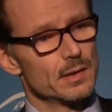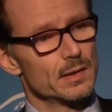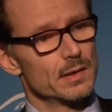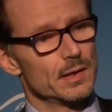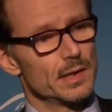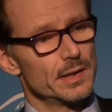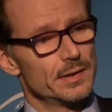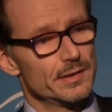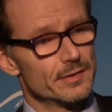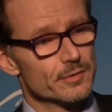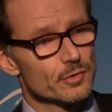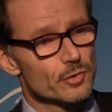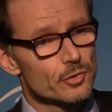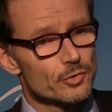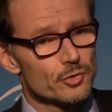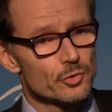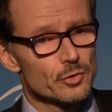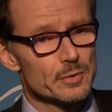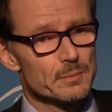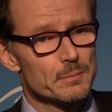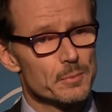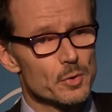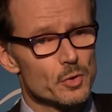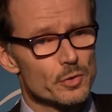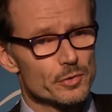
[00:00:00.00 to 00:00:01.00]
It is also
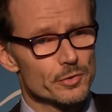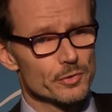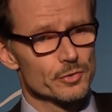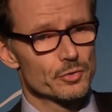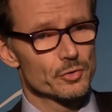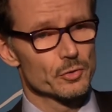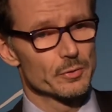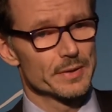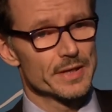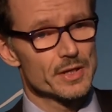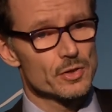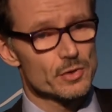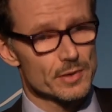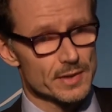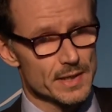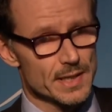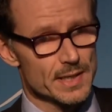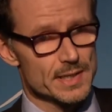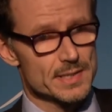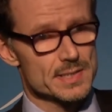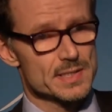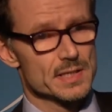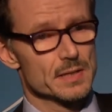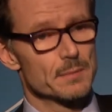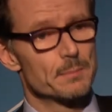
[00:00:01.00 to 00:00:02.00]
important to
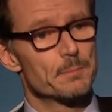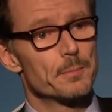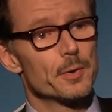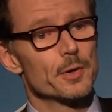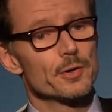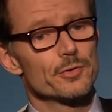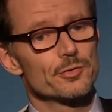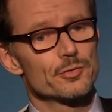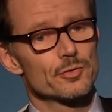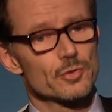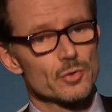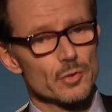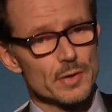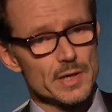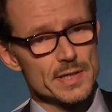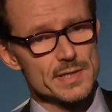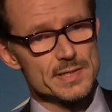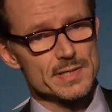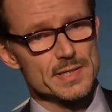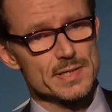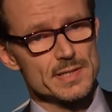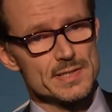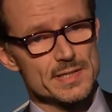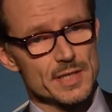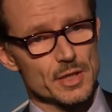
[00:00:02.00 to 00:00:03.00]
recognize that
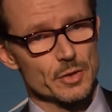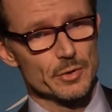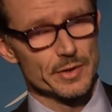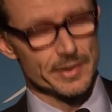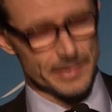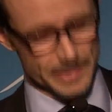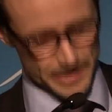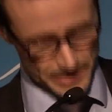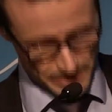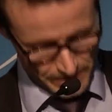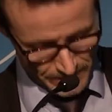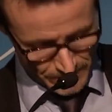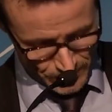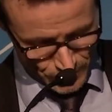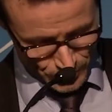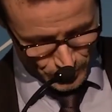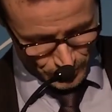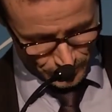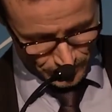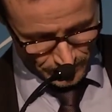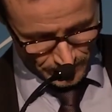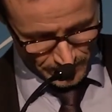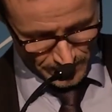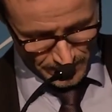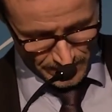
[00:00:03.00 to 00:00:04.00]
post-crisis
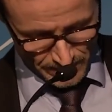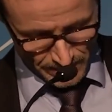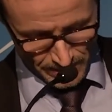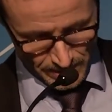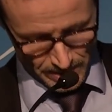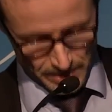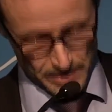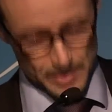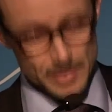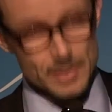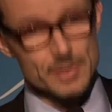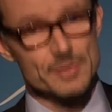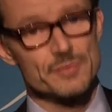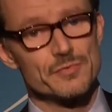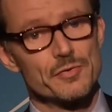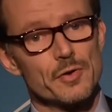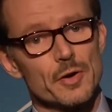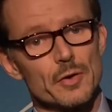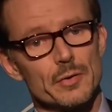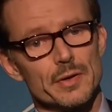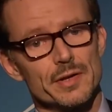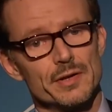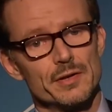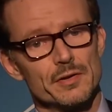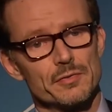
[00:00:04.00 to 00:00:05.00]
securitization is
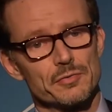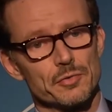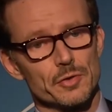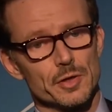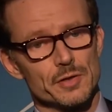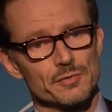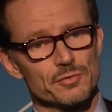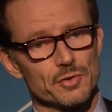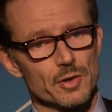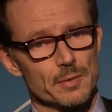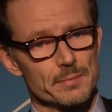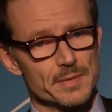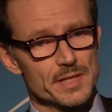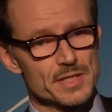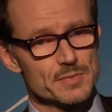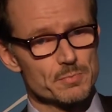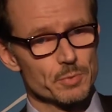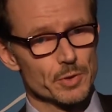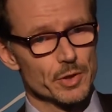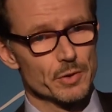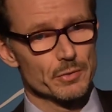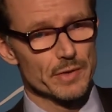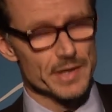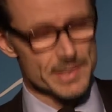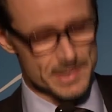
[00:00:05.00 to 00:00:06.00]
very different from its
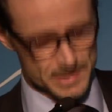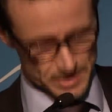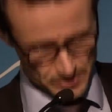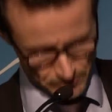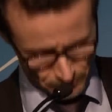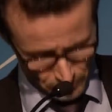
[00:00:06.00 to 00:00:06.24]
pre-crisis